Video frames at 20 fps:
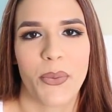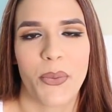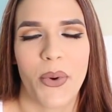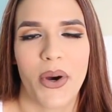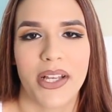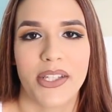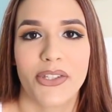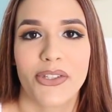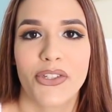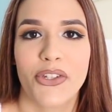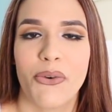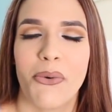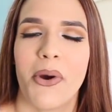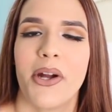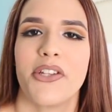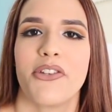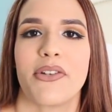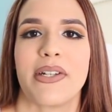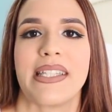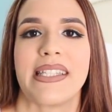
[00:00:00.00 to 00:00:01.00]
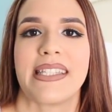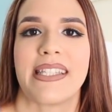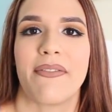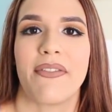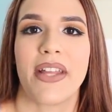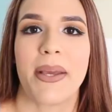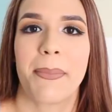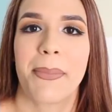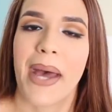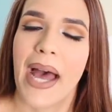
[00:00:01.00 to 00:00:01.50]
was
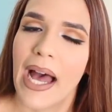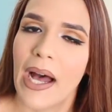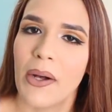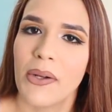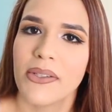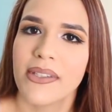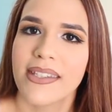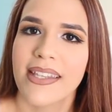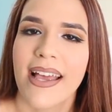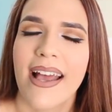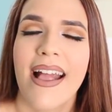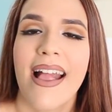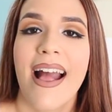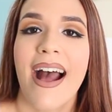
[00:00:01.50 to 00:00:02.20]
270 pounds.